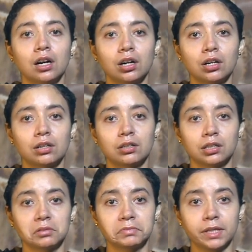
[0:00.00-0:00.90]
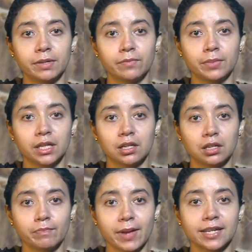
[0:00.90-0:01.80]
or um, there may be
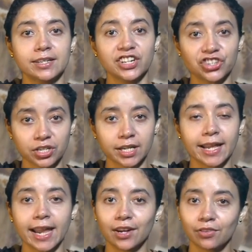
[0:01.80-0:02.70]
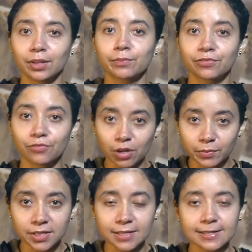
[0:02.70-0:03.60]
a benediction at the end of the
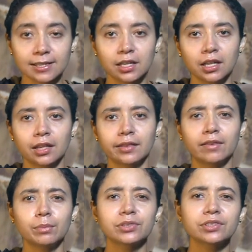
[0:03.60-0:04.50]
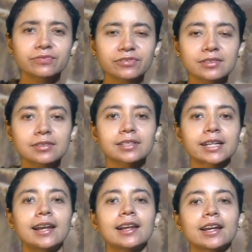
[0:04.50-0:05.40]
performance. There will be different
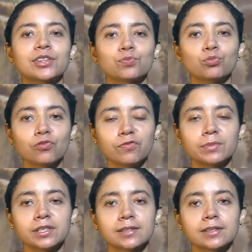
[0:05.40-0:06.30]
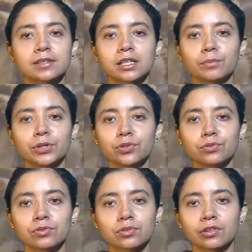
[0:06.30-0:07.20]
stylized movements, there will be
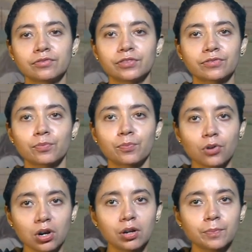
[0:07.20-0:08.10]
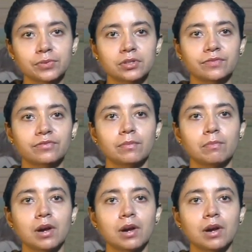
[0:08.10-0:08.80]
use of different props, different